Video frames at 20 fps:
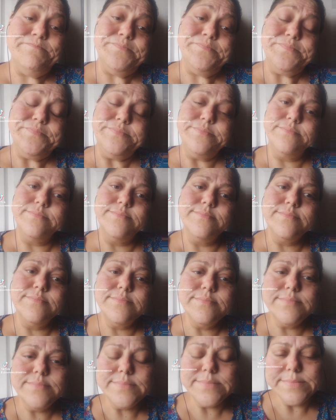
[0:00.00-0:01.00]

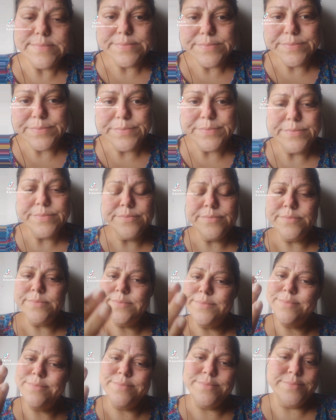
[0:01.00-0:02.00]

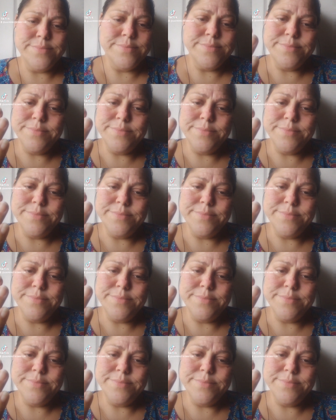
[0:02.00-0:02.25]
Nobody speaks.